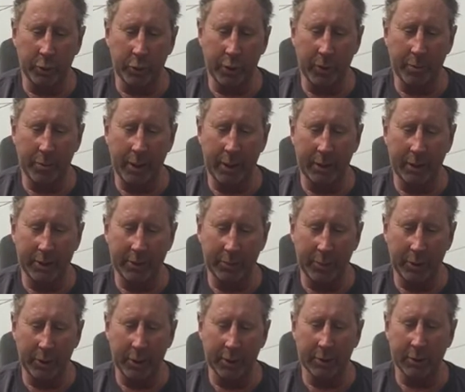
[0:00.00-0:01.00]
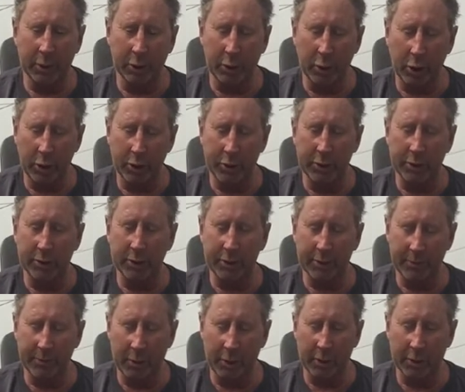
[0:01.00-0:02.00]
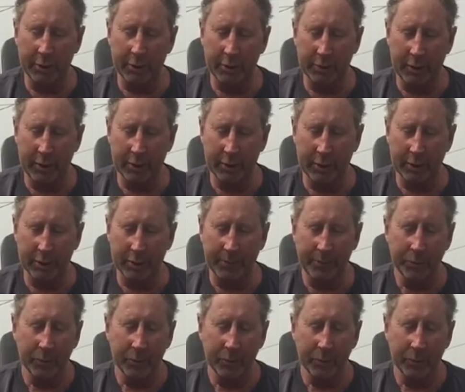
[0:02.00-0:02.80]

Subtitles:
one might experience the largest and smallest ranges.